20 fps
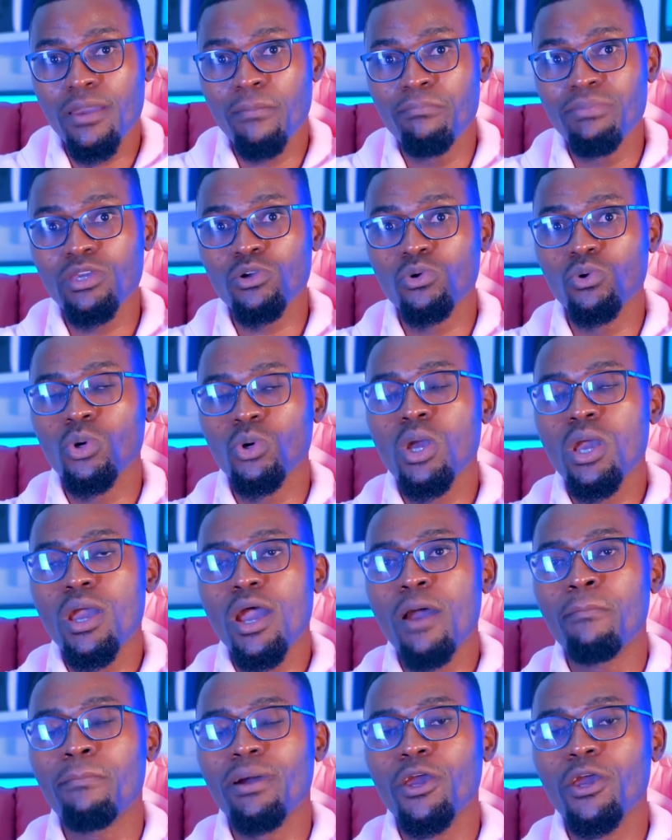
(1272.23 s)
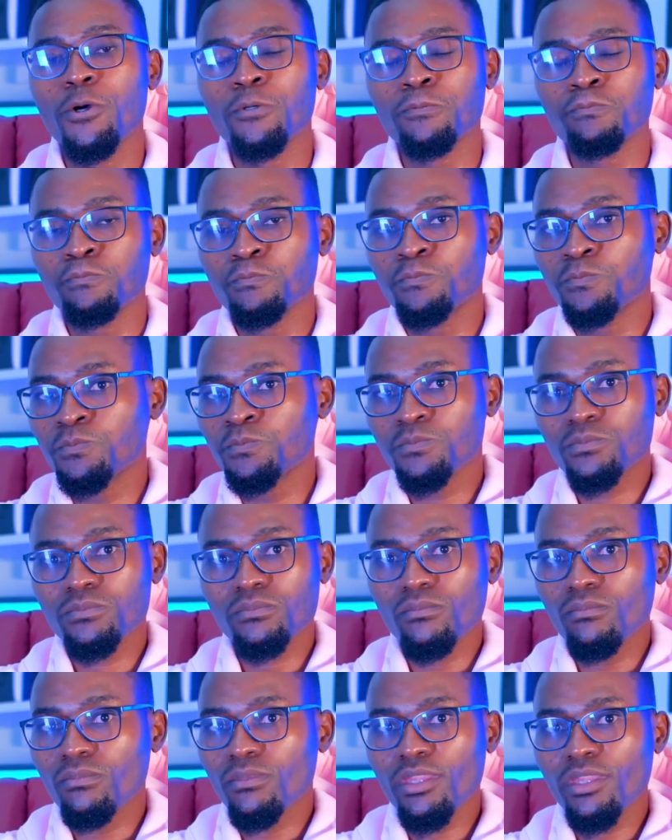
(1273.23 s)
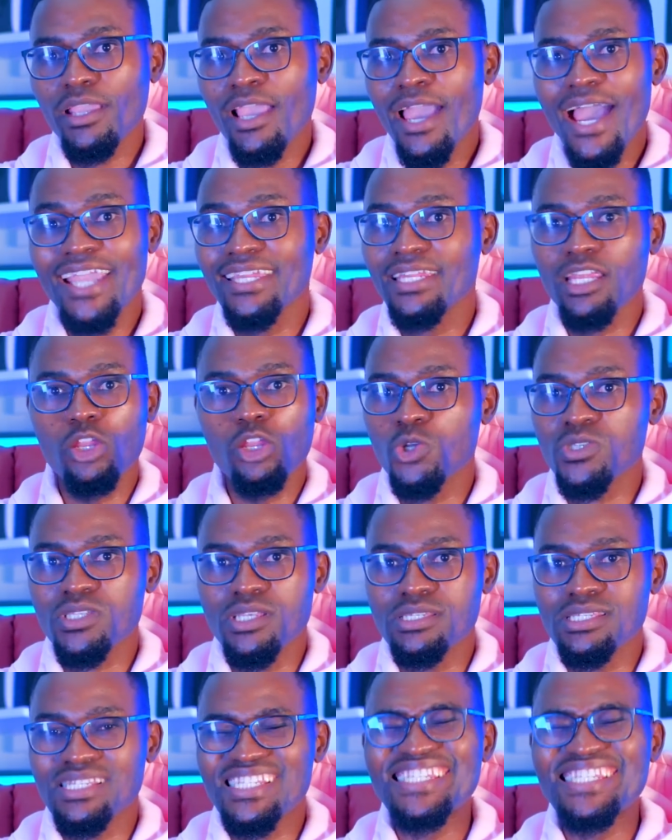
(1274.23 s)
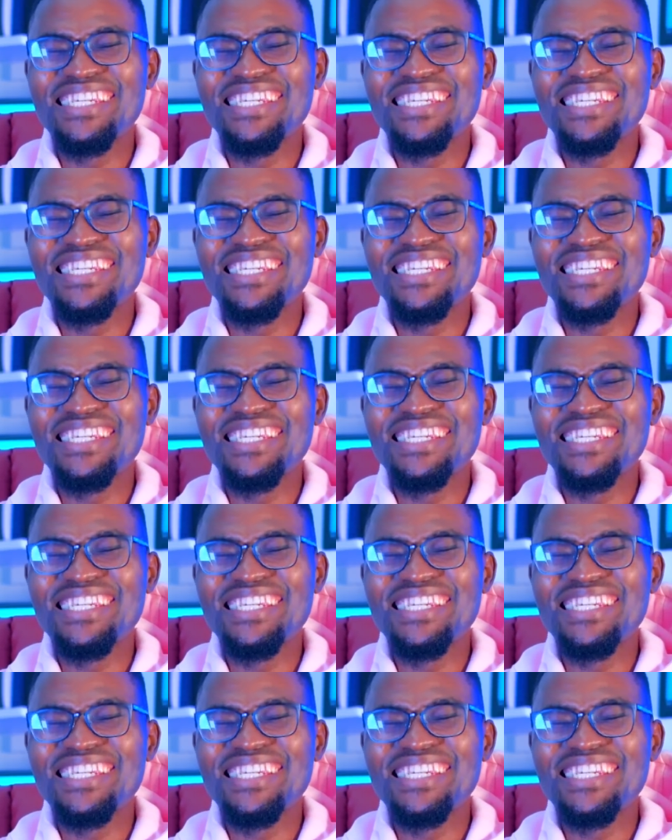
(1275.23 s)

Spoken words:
mbingu ambayo haina losses.